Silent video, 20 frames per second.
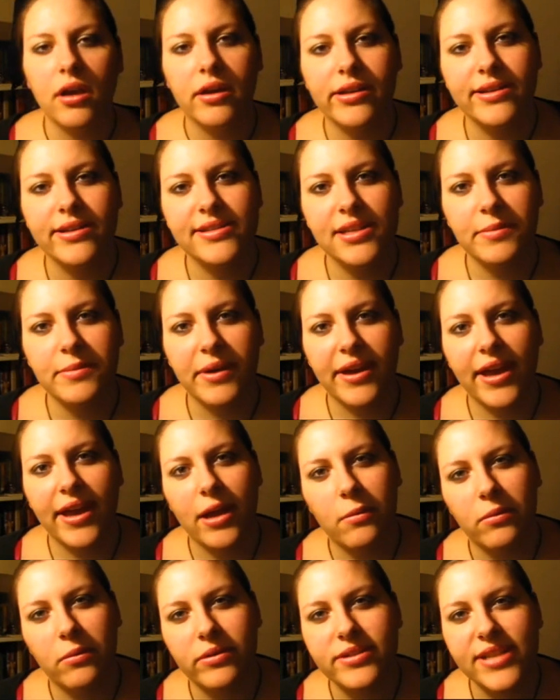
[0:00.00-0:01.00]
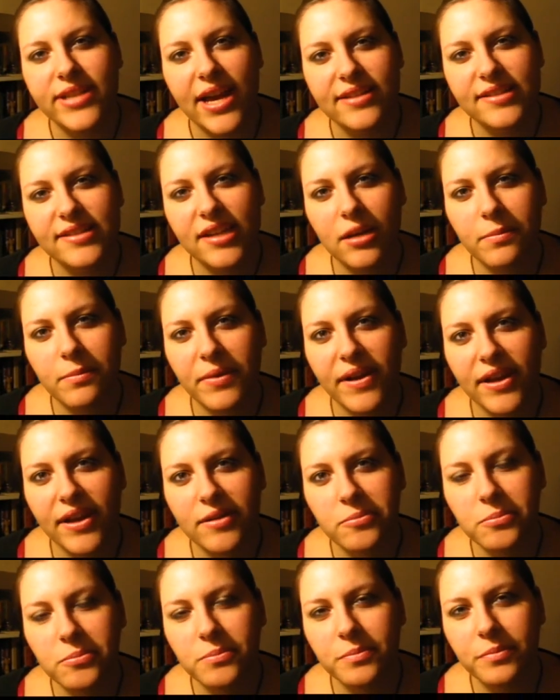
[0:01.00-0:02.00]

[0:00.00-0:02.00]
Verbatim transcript: And I see my camera is acting up again.